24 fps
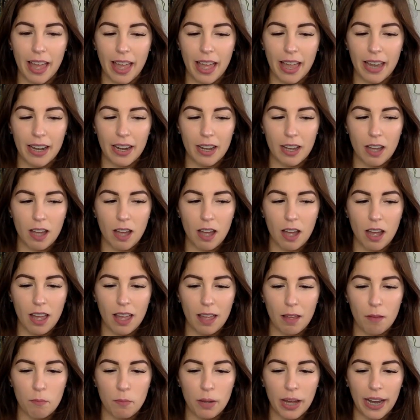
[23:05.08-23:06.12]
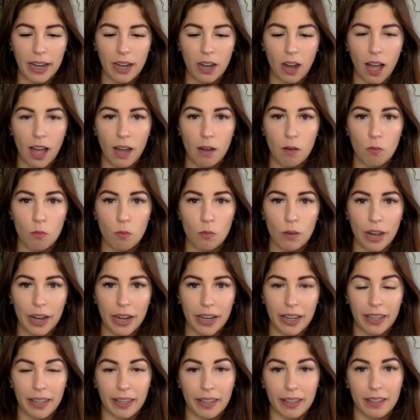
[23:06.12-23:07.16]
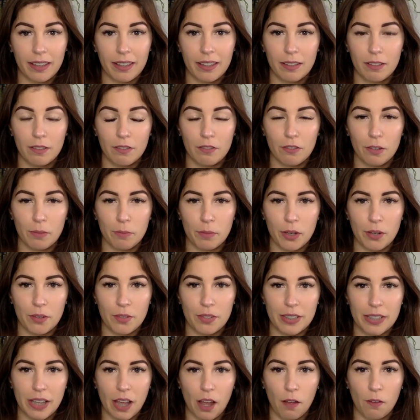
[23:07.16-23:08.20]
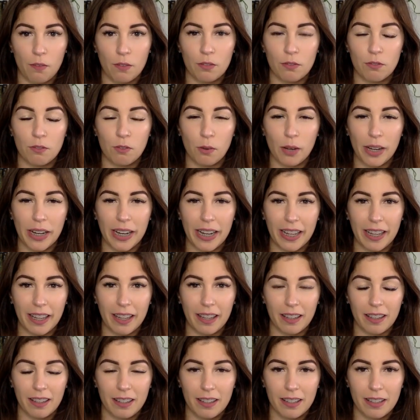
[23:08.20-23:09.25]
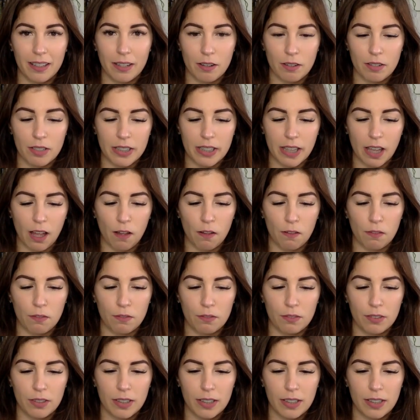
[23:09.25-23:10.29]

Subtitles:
And by not running from yourself, avoiding yourself,